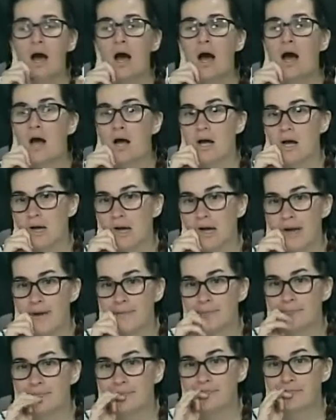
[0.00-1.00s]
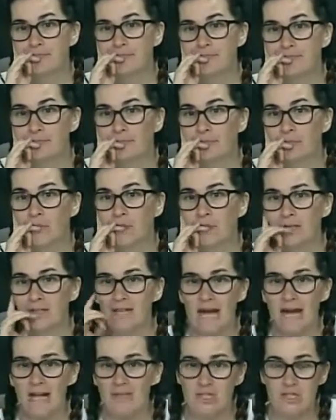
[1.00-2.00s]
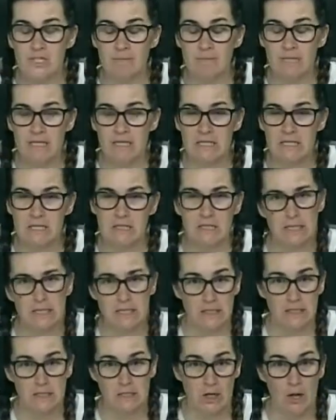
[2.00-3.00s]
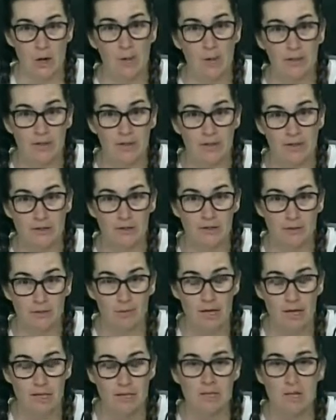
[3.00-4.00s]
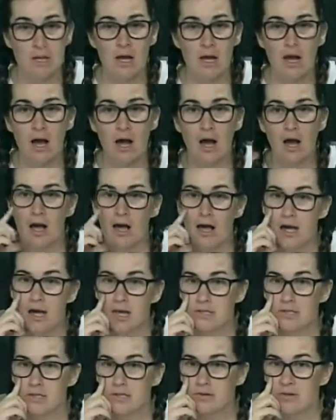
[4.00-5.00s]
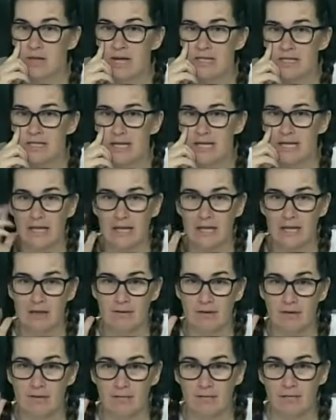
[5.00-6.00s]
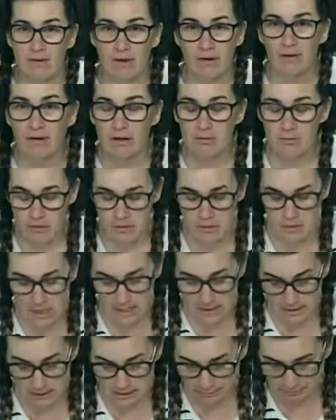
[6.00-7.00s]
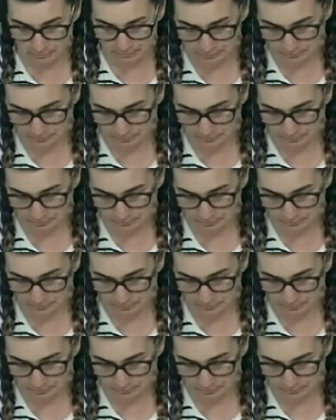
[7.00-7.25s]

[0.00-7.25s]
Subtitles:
That just means that they didn't know what the answer was. So that's in variable sites.